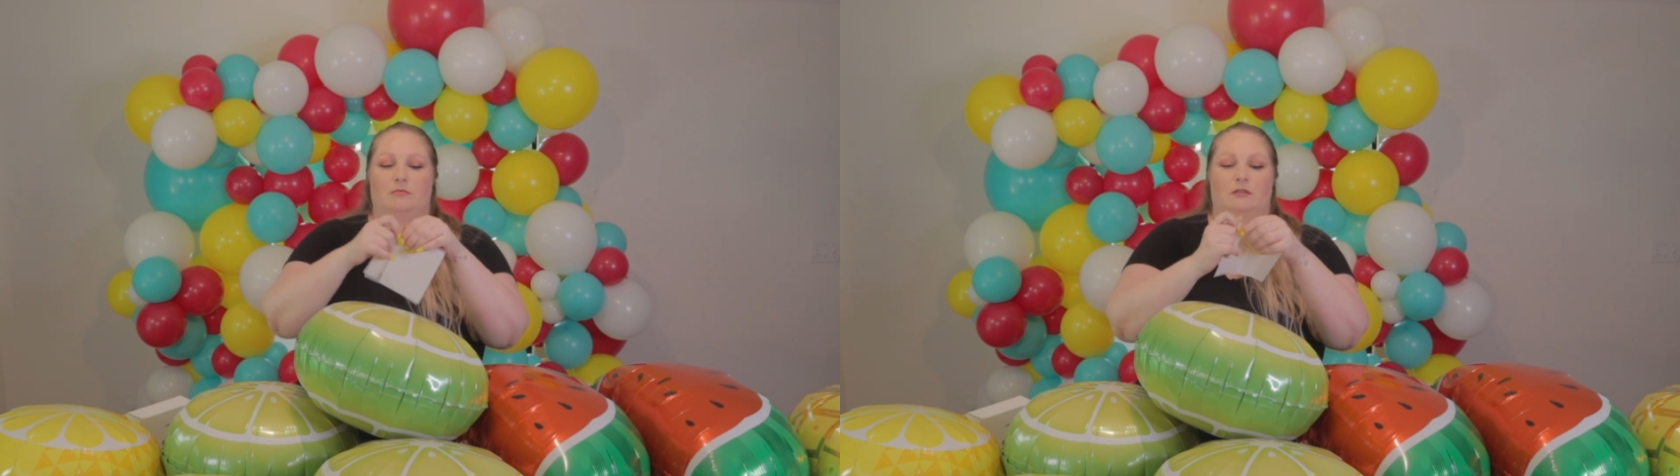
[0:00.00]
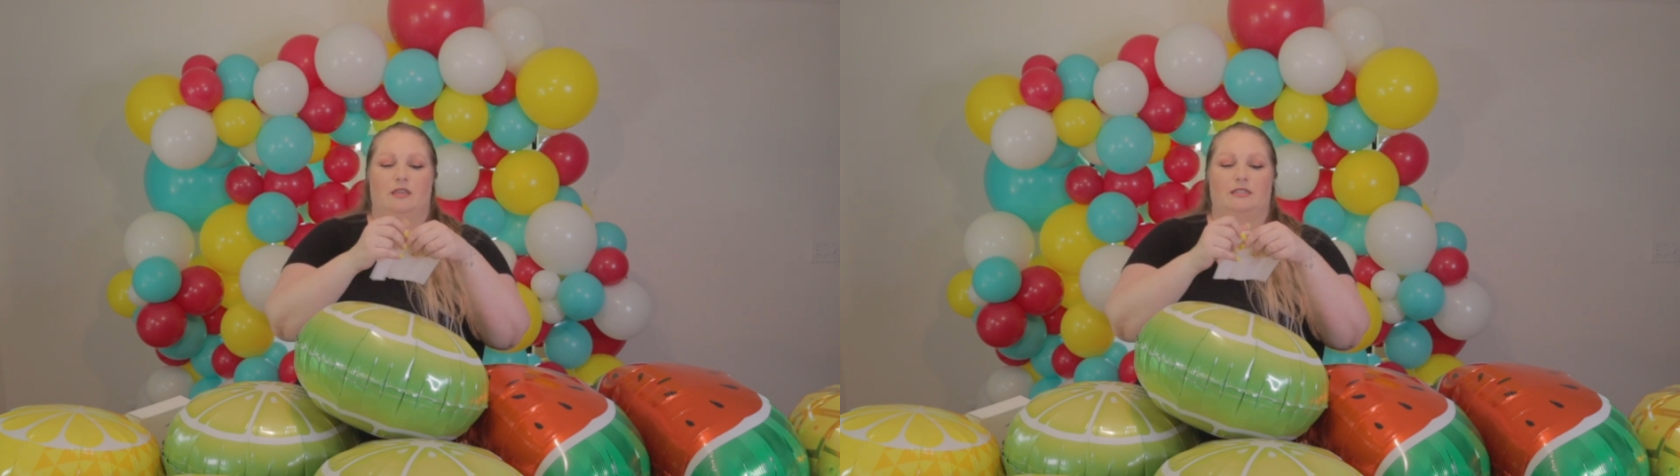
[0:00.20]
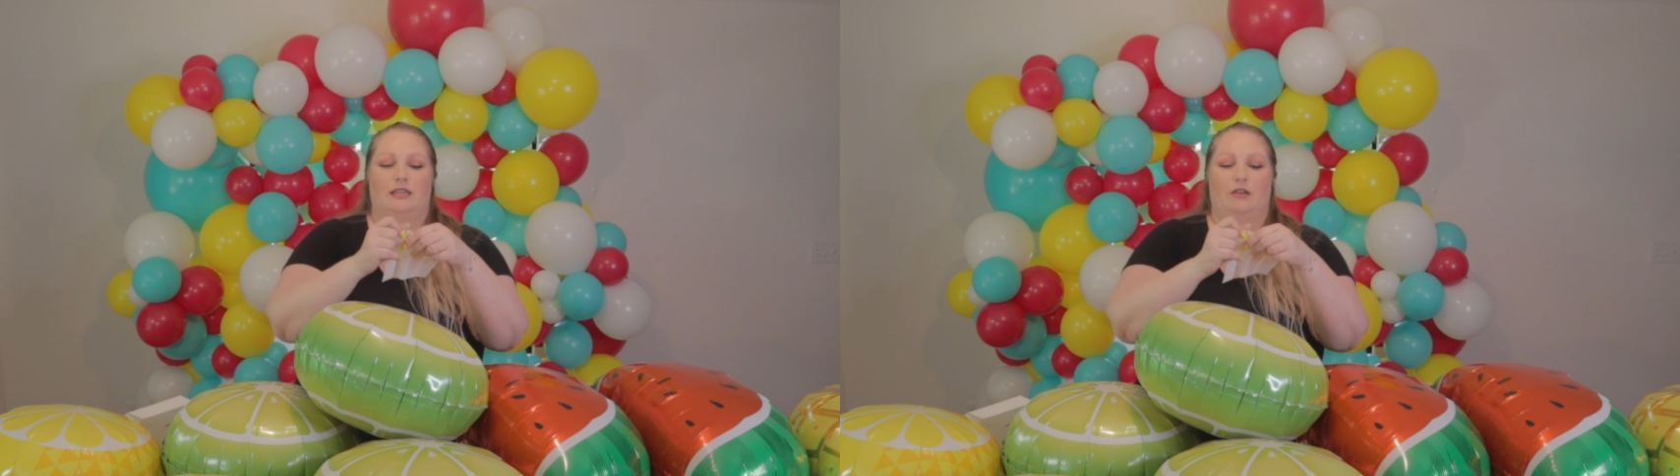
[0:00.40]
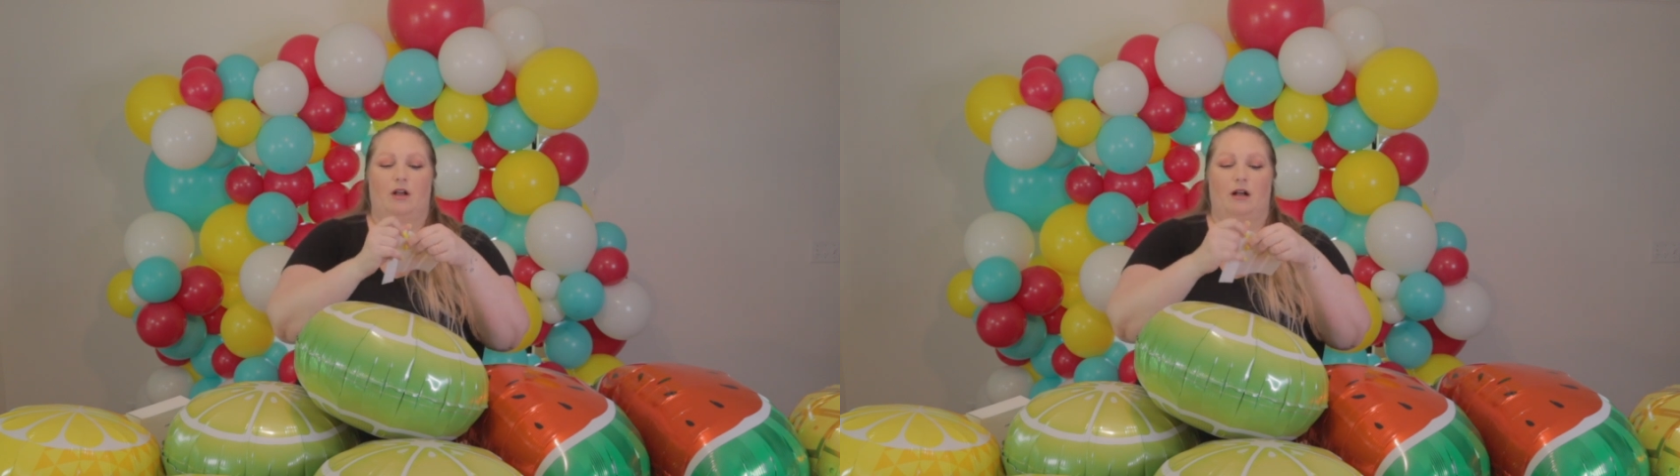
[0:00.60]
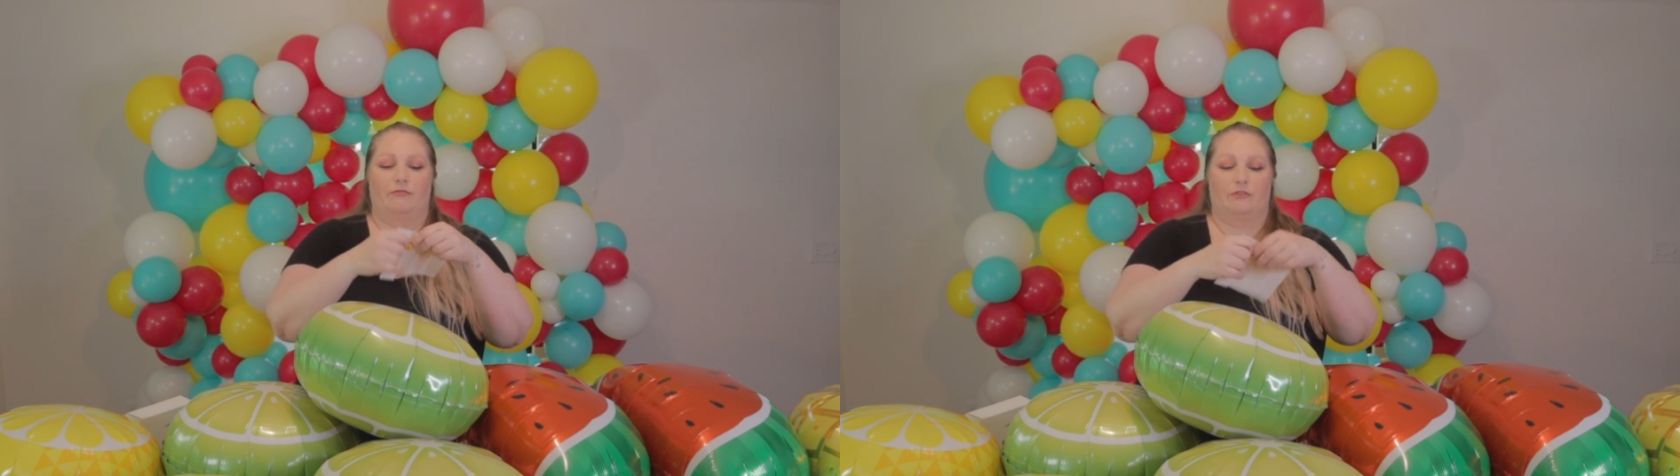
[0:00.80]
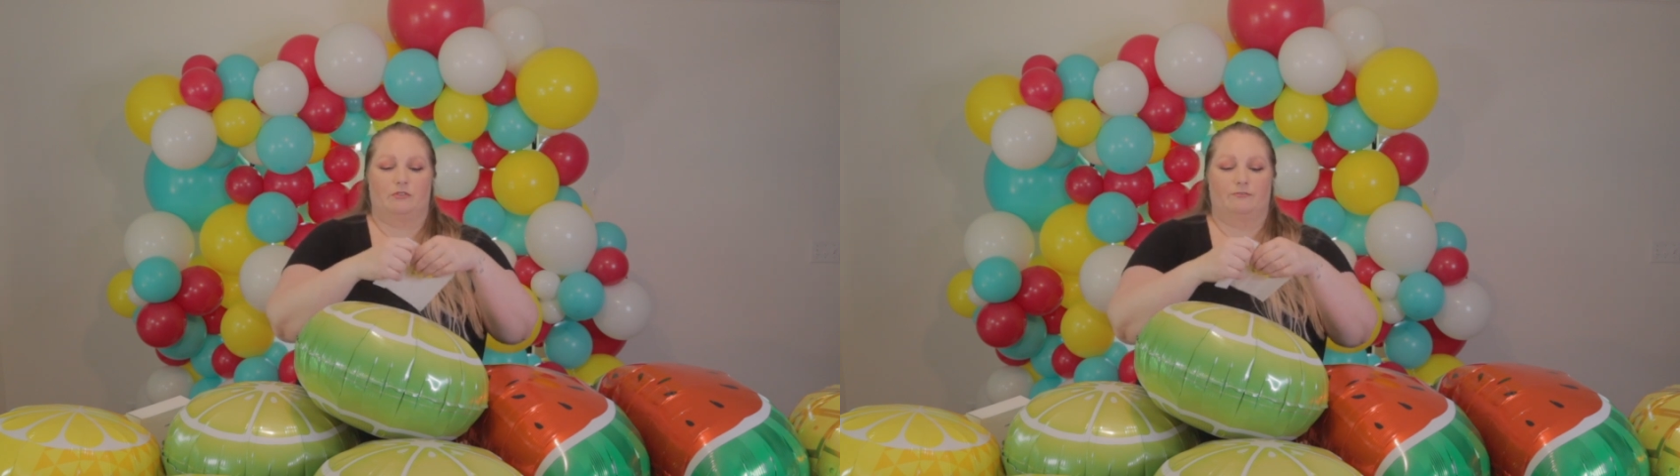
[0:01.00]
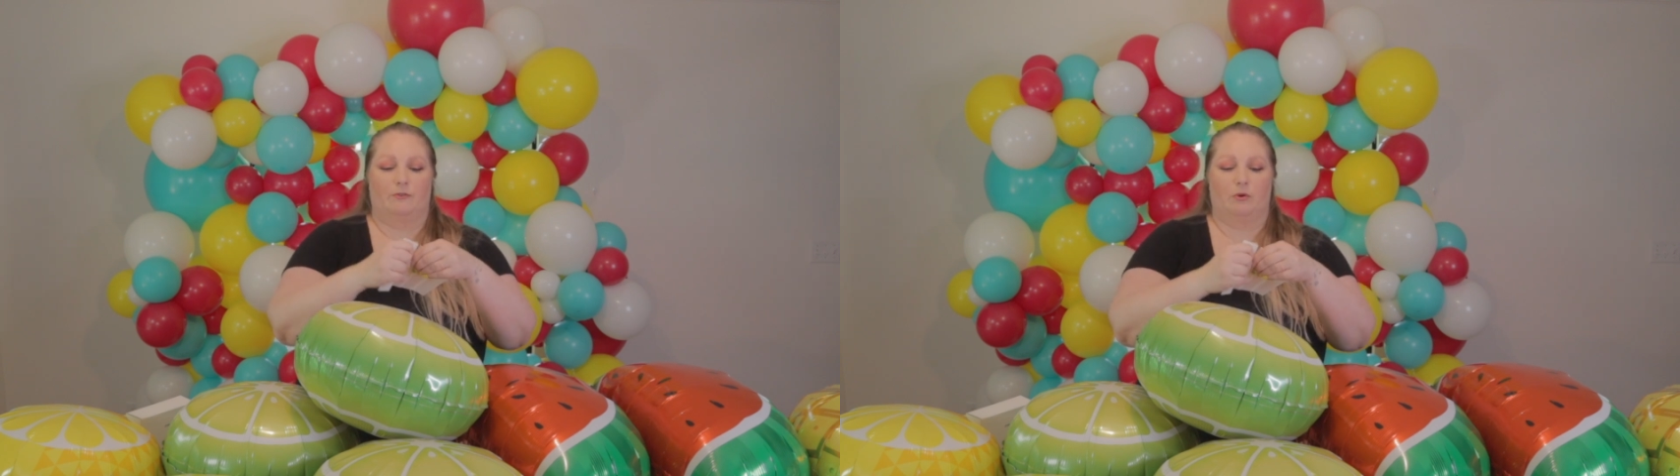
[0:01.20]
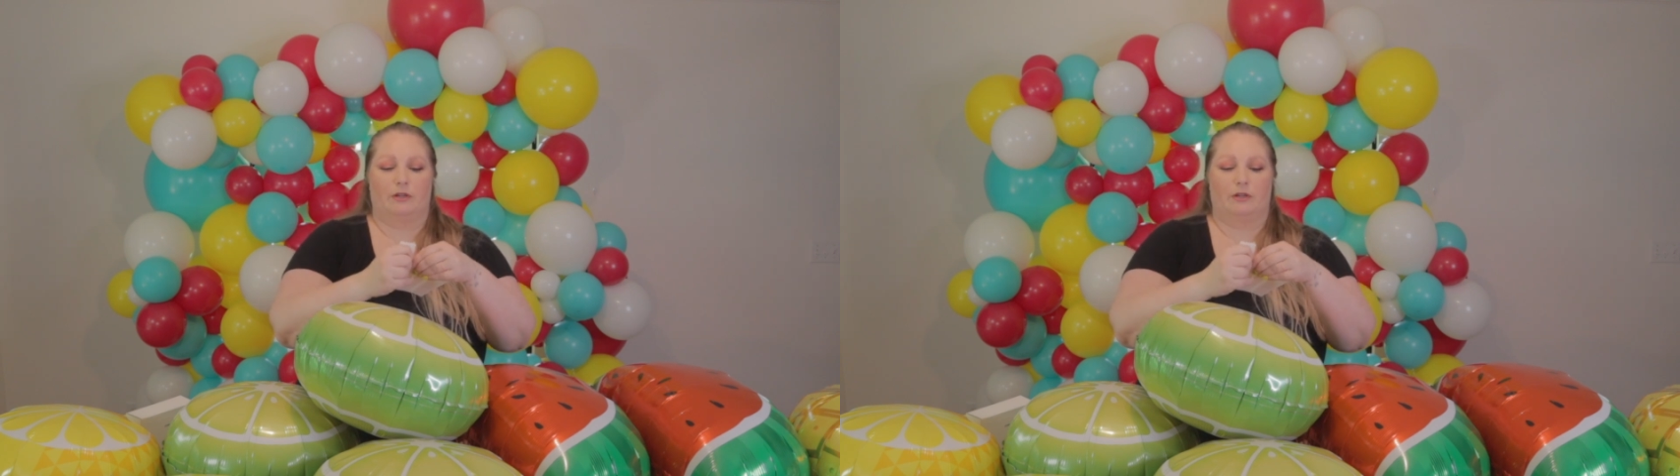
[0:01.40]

They tear off. There's 4